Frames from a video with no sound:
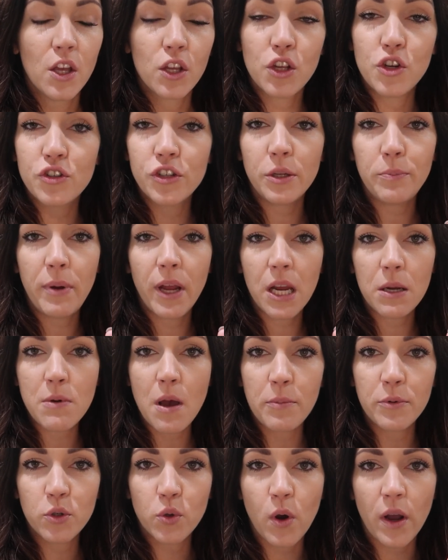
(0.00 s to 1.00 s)
usually pick him
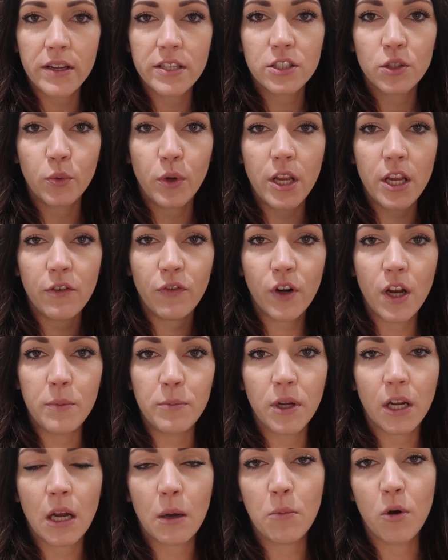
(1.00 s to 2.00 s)
up twice a week for
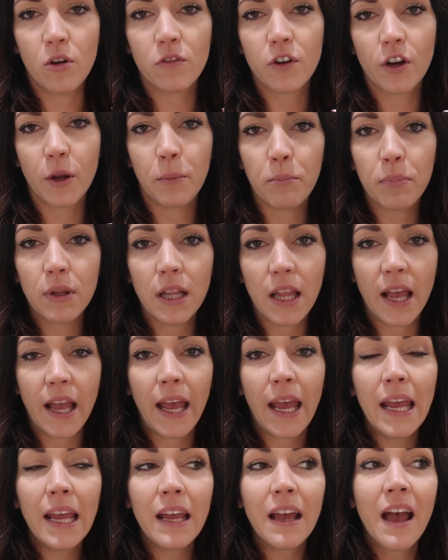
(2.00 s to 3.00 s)
him to come over and
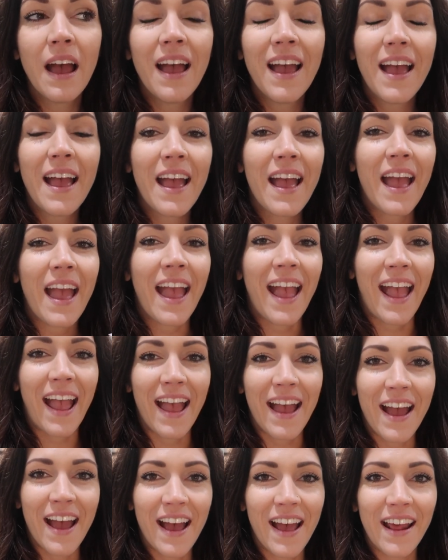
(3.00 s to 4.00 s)
play.
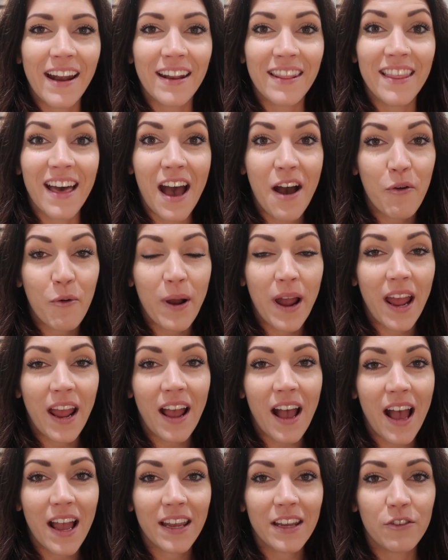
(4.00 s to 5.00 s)
And that
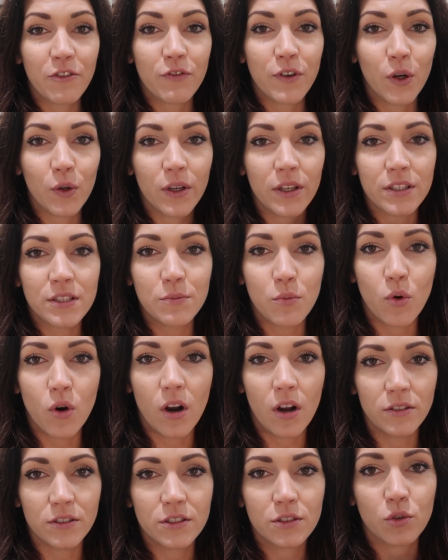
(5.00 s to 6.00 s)
way I can focus more
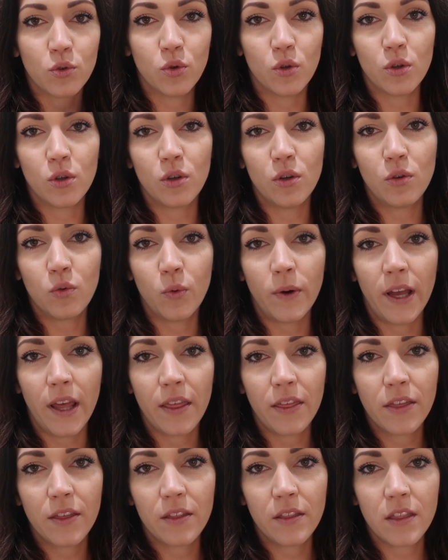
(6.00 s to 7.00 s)
on school
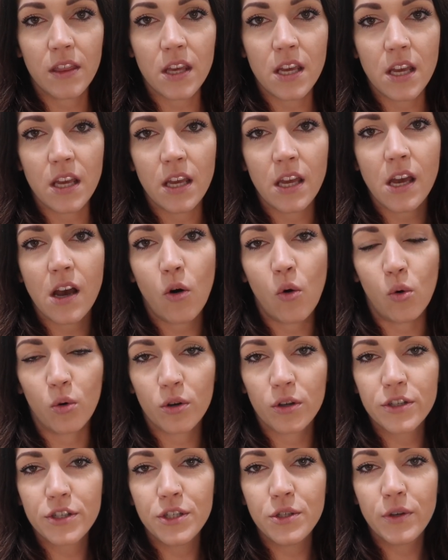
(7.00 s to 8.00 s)
with the
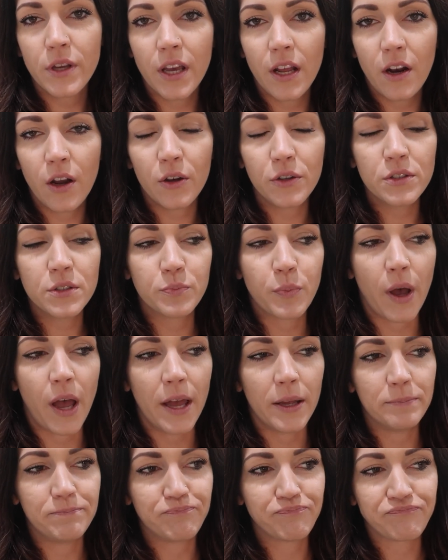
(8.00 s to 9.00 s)
older two kiddos,
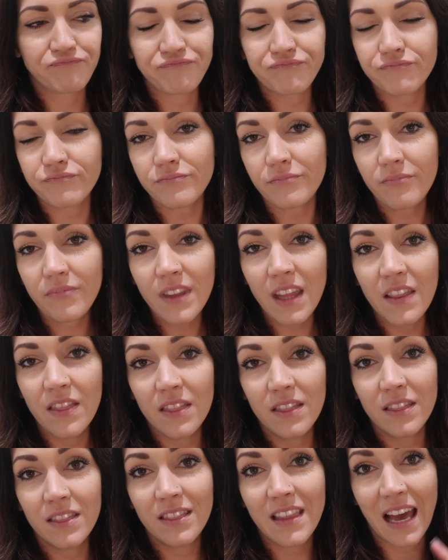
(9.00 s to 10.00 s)
but
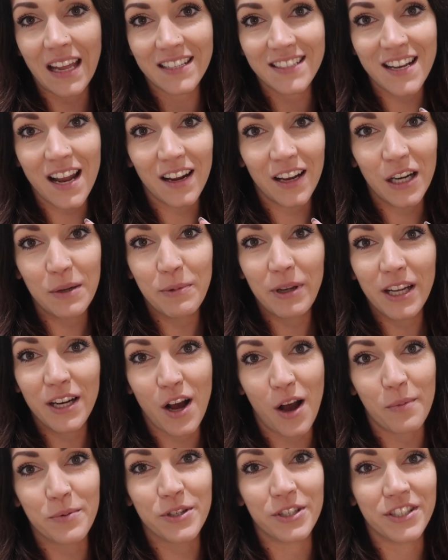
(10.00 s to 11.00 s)
that's not gonna be an
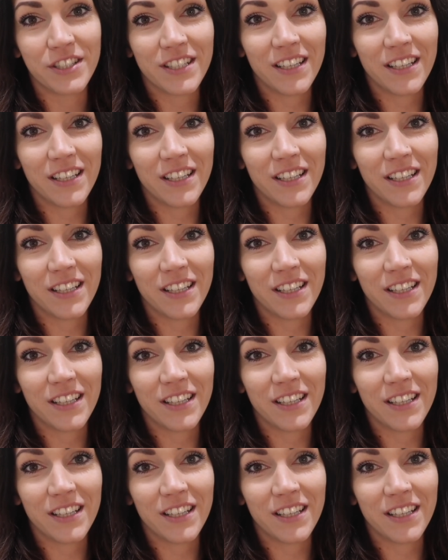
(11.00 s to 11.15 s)
option